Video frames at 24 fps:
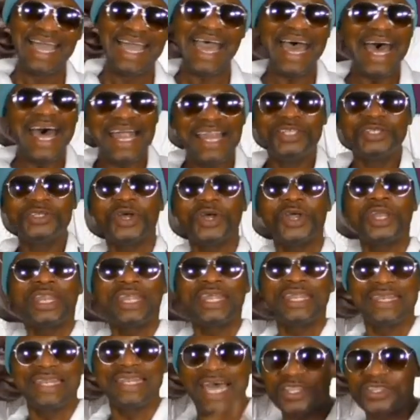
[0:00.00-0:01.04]
and
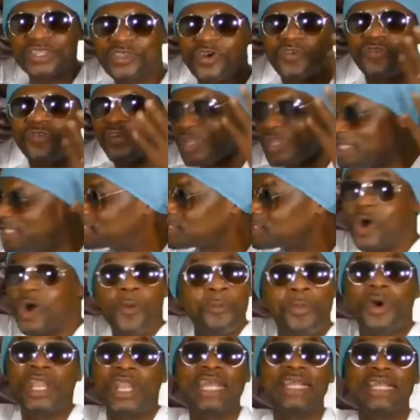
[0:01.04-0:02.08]
joining that of his
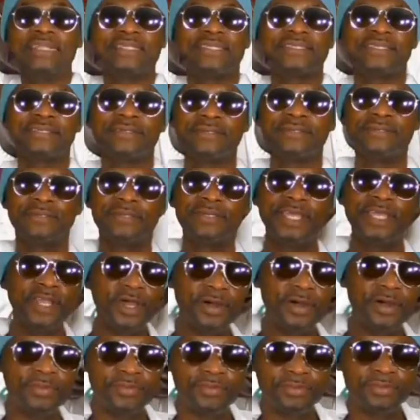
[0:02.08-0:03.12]
opponent. You
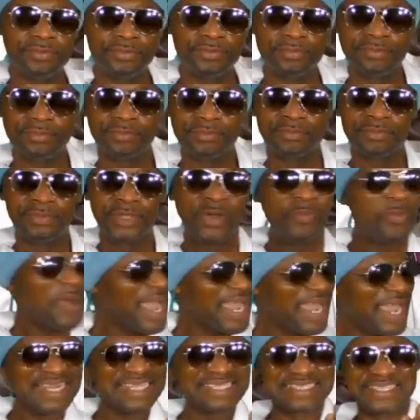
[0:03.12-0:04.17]
know,
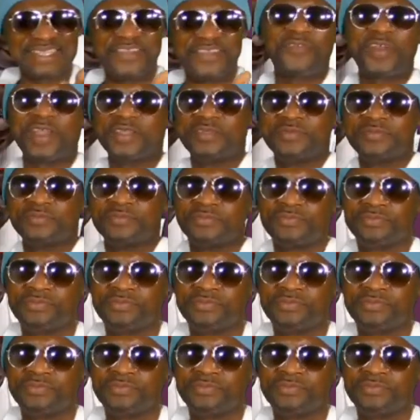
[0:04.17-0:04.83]
mine is different.